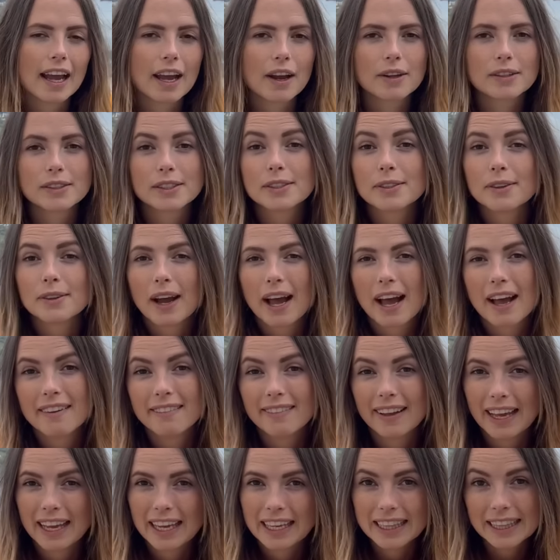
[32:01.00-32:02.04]
I also have
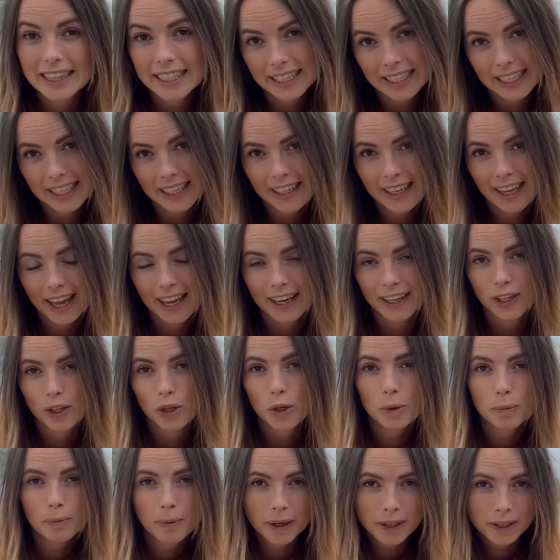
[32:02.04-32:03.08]
a link and
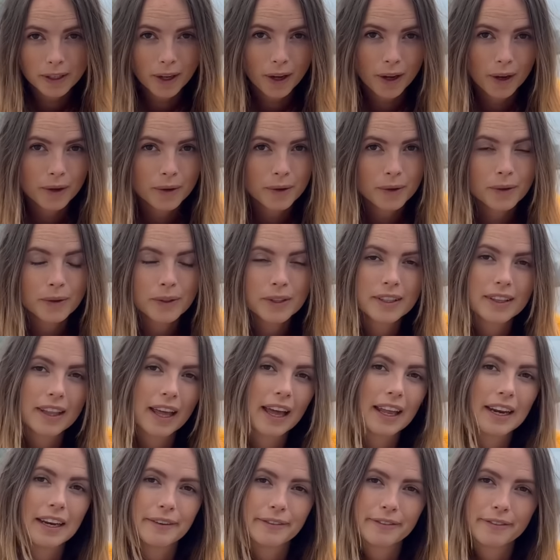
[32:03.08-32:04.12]
coupon code
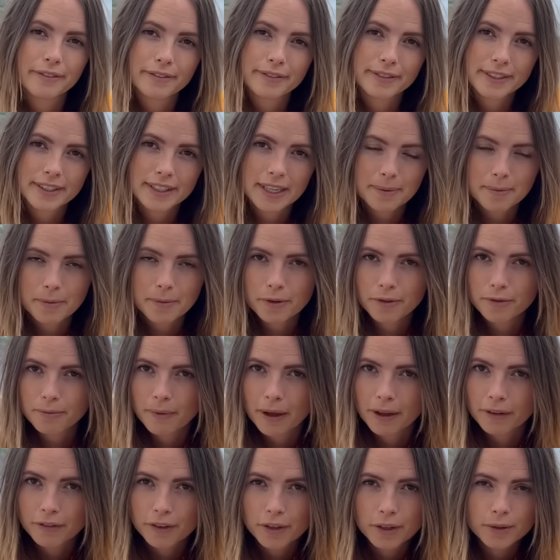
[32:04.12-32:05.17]
that if some of
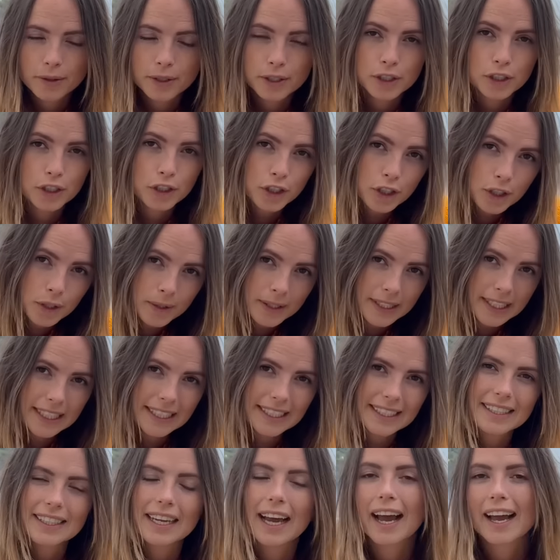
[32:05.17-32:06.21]
my viewers use
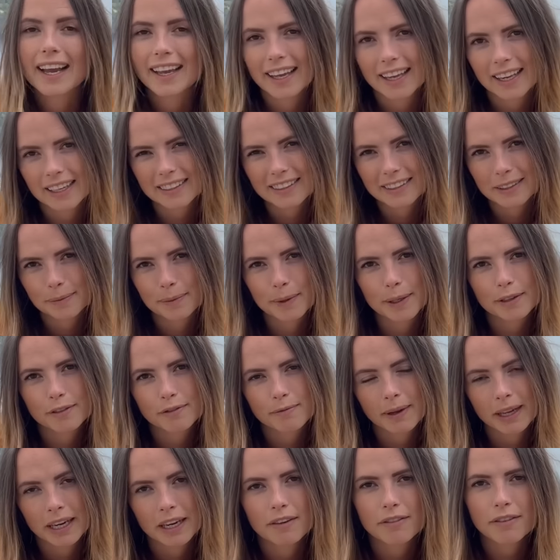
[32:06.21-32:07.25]
it, I get a little bit of
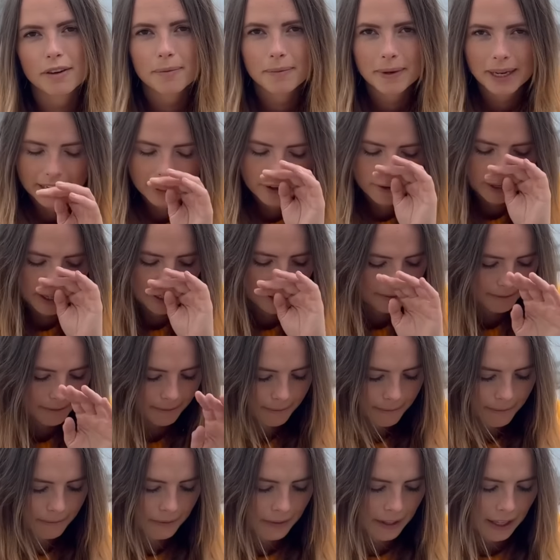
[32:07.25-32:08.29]
money from knitcrate.
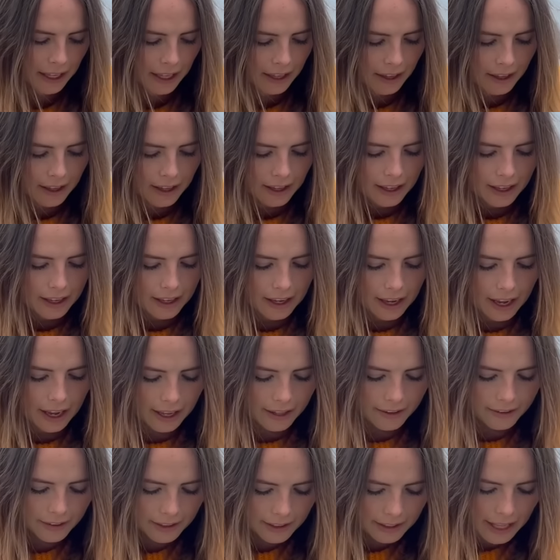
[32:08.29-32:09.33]

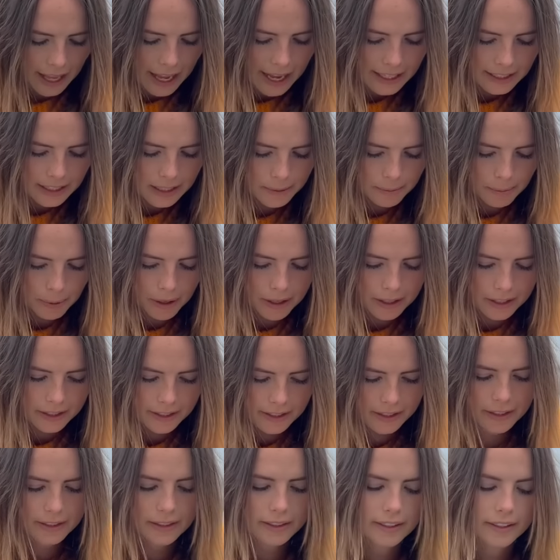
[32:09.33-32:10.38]
And the last
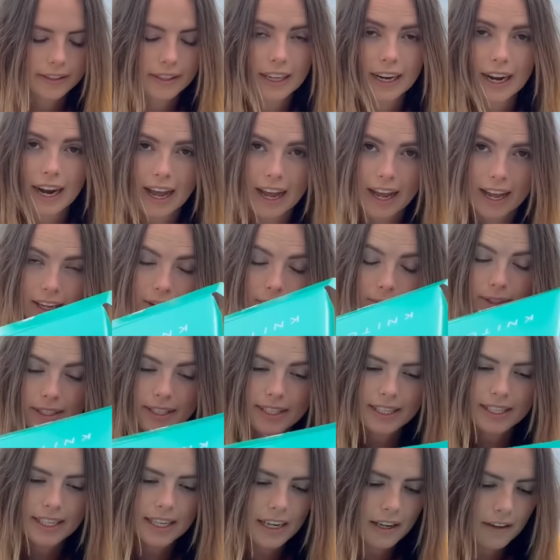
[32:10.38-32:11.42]
parcel that I
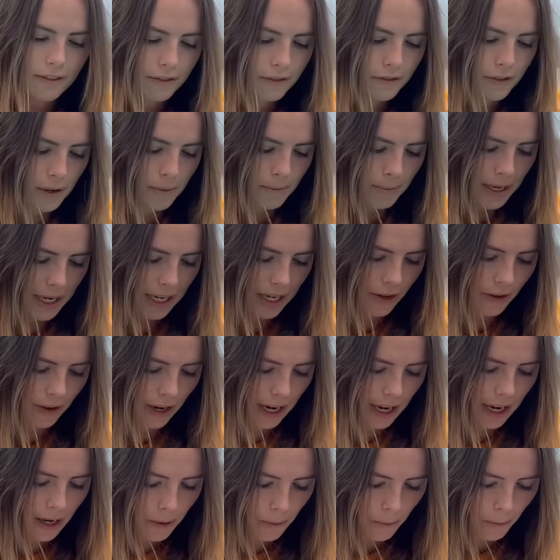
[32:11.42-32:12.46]
received from
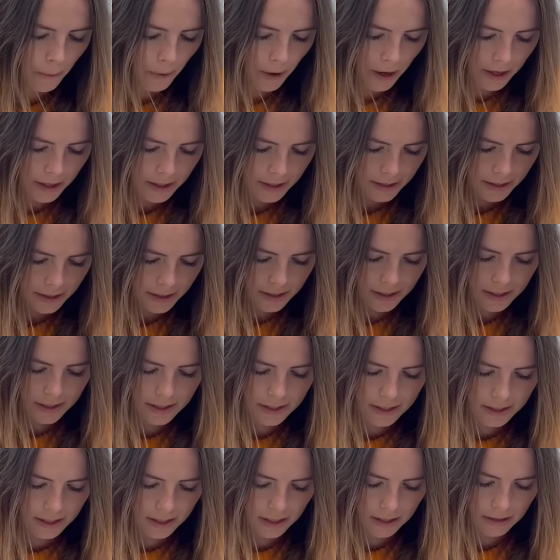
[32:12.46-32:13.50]
knitcrate
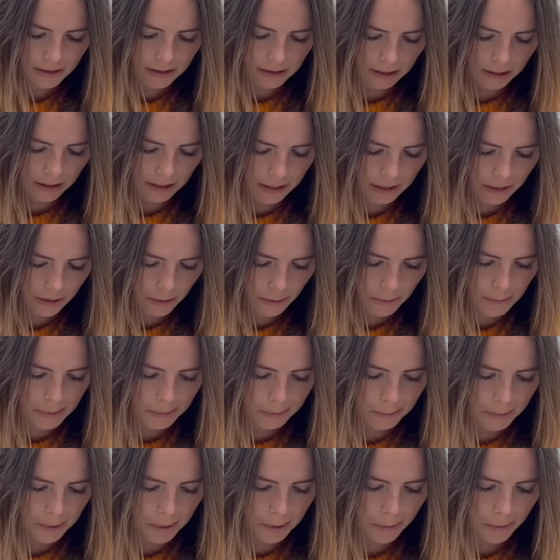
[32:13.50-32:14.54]
was, I don't
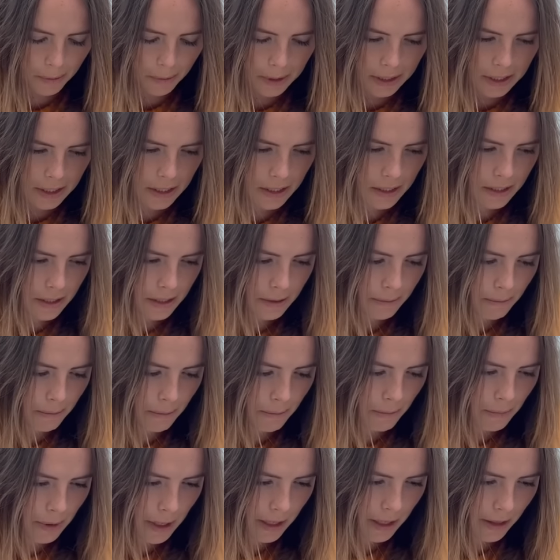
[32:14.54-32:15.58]
remember which
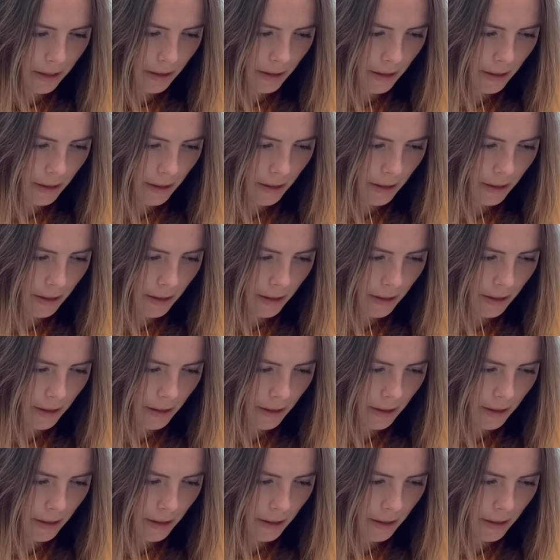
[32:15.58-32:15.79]
month,